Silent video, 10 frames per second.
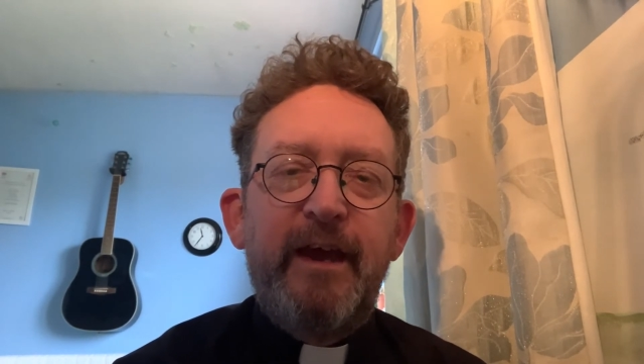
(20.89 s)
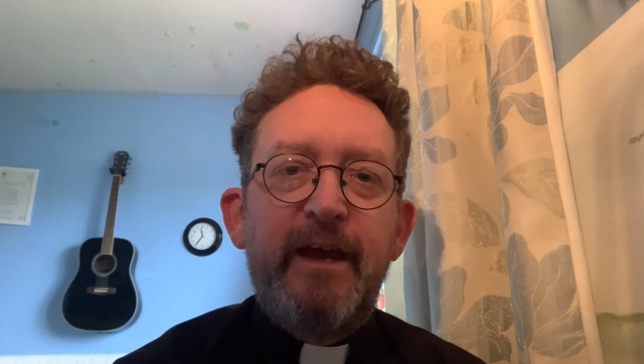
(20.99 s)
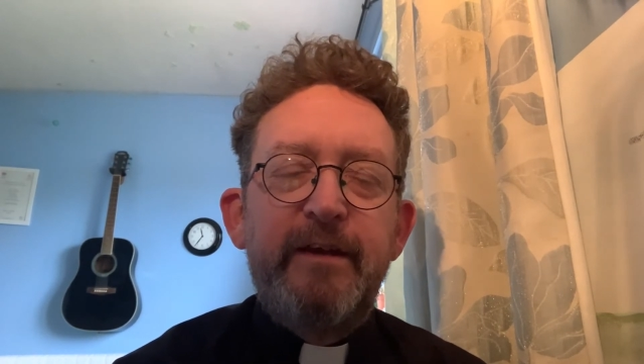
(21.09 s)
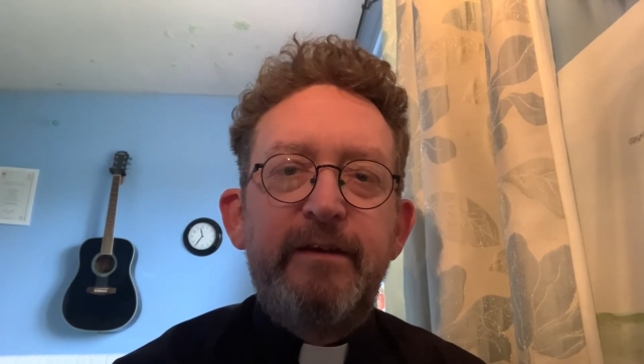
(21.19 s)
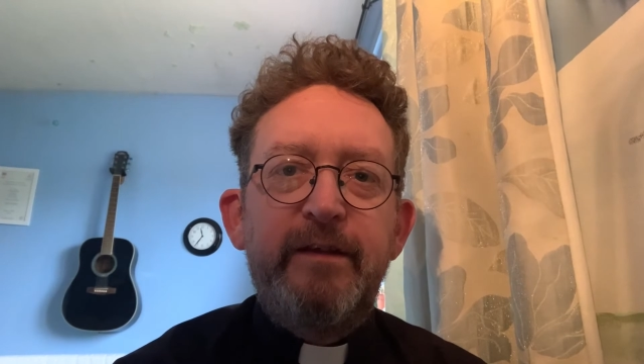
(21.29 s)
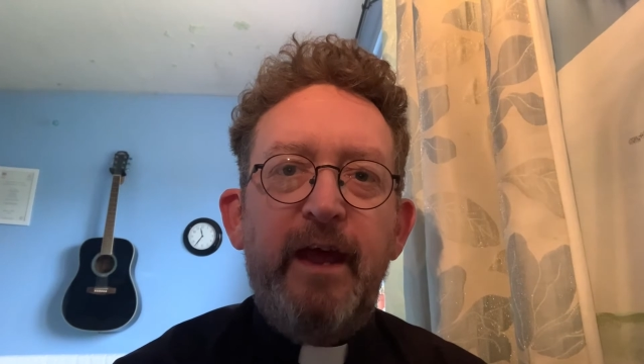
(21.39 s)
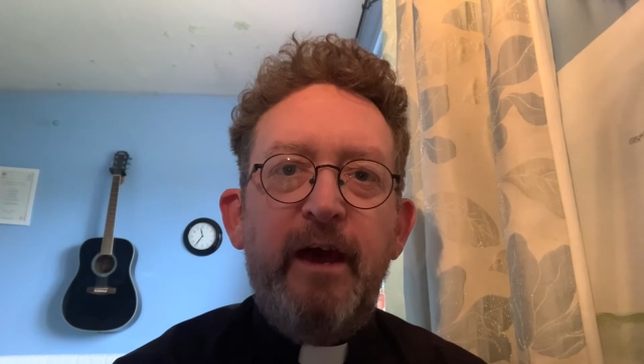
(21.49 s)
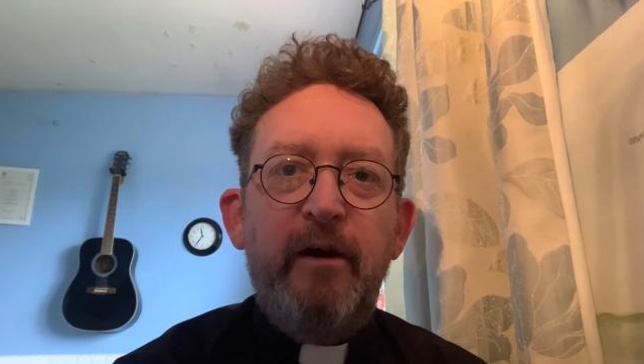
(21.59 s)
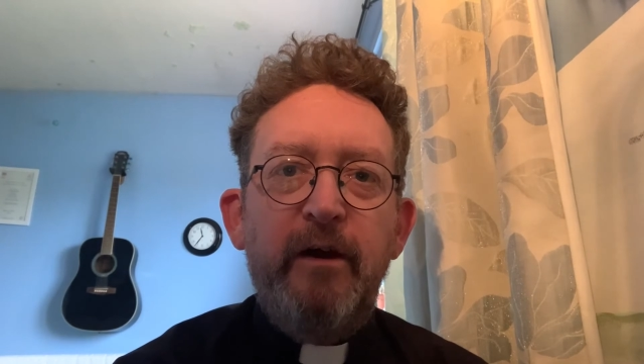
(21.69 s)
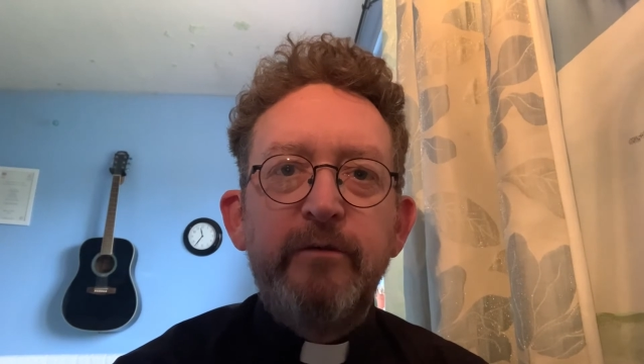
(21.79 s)
and
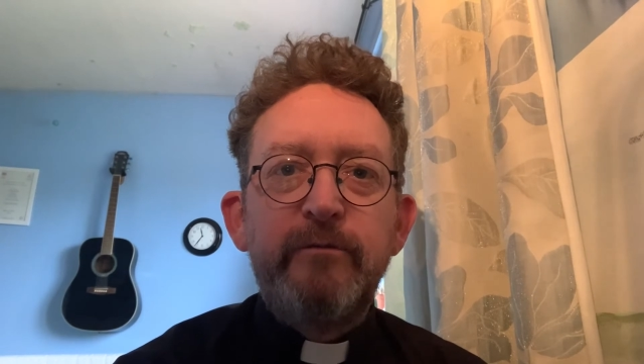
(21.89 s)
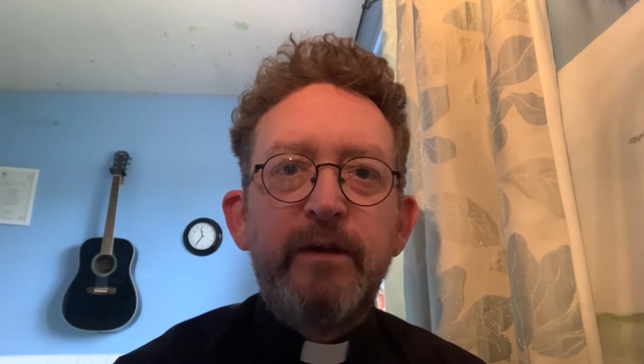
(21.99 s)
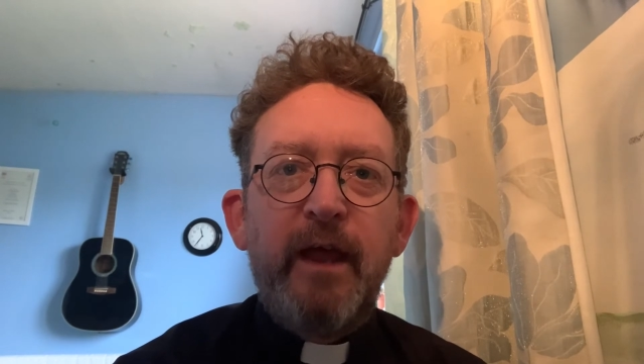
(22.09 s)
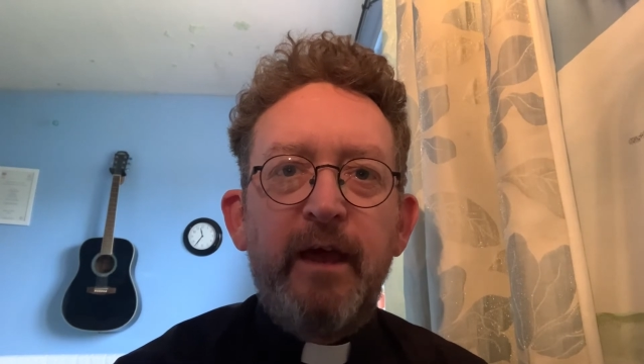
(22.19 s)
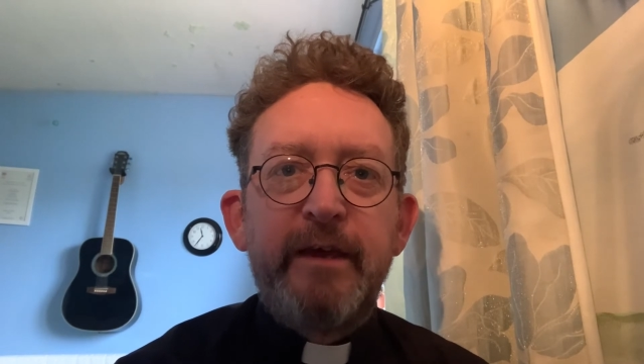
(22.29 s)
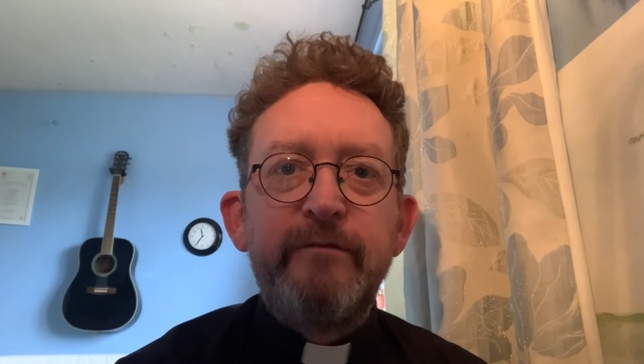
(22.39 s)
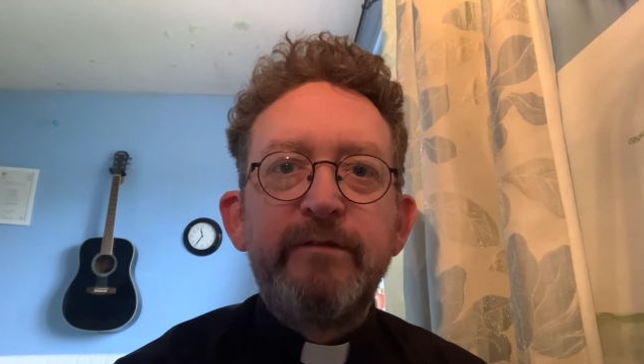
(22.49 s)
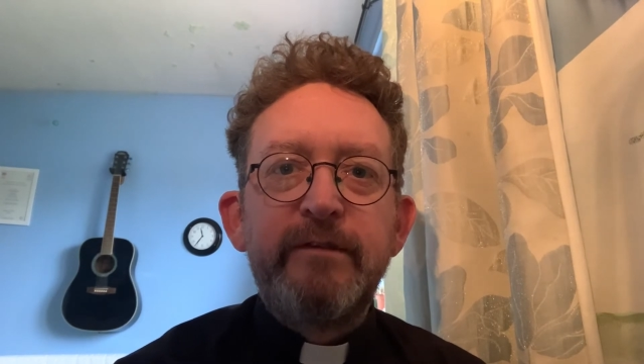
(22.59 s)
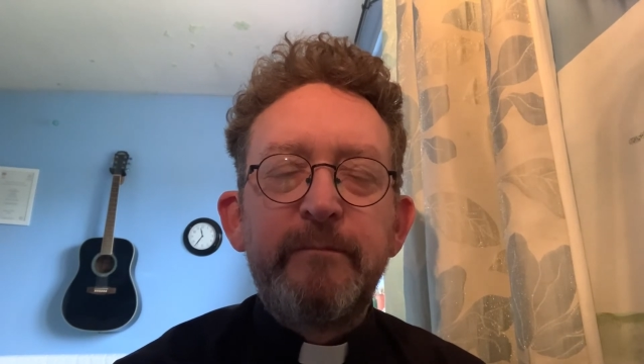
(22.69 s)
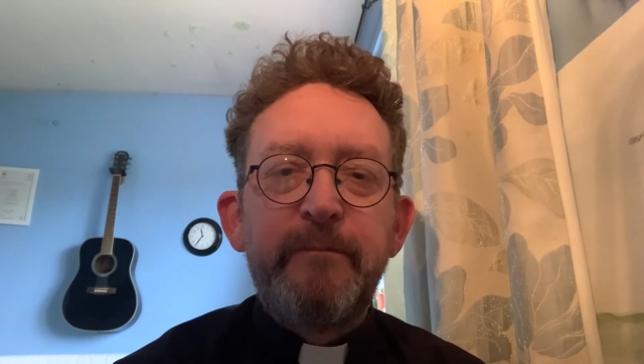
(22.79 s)
our own lives.